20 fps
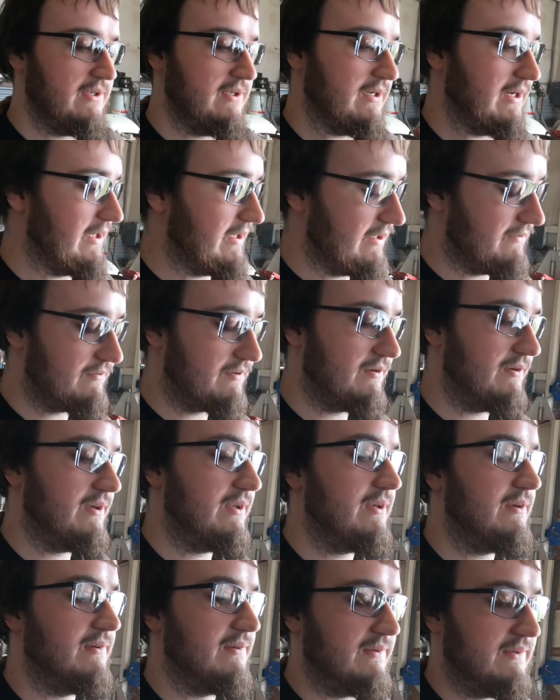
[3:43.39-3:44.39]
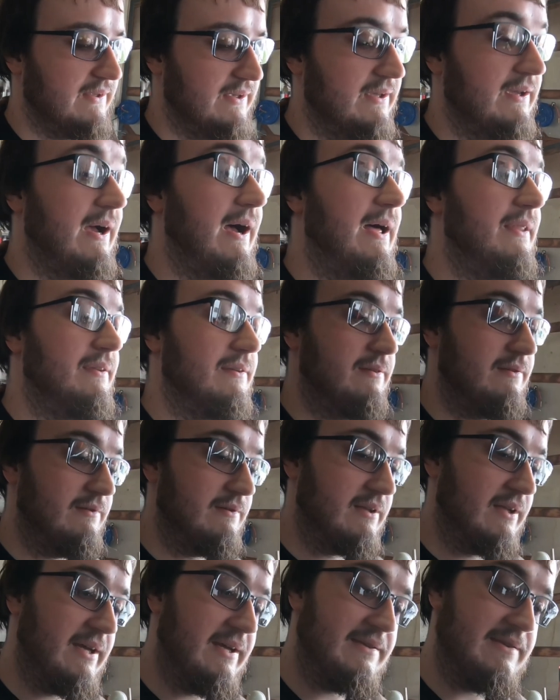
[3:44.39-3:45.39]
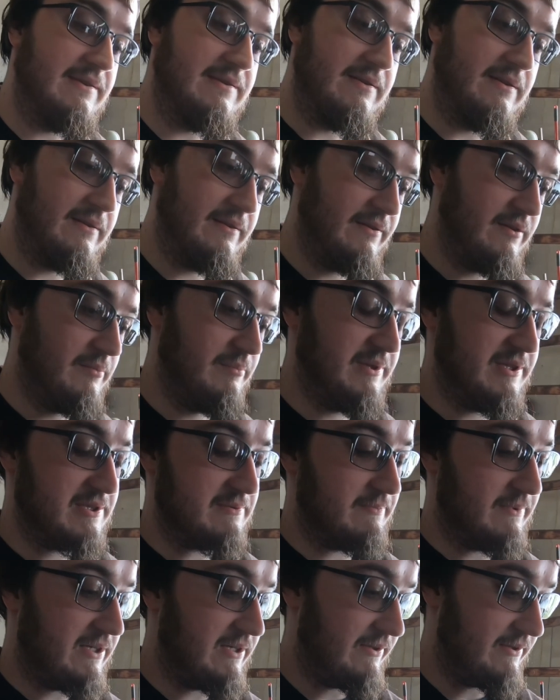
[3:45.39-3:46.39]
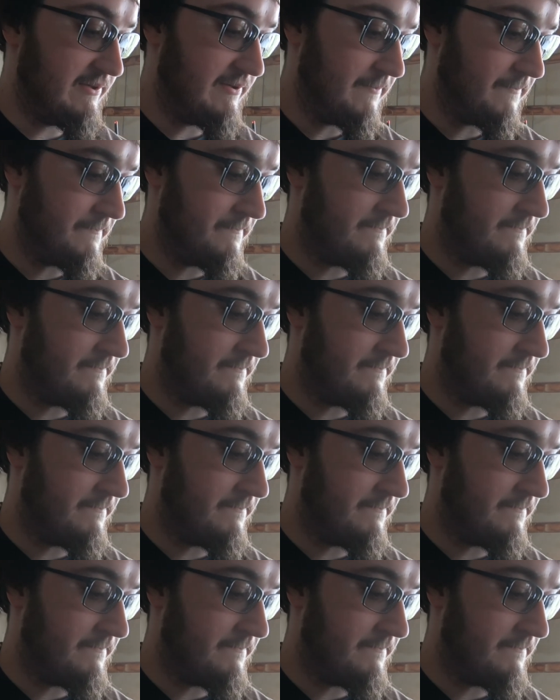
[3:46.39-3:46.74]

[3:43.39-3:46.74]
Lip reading: I never really noticed that. On the new glasses, they're a little bit smaller,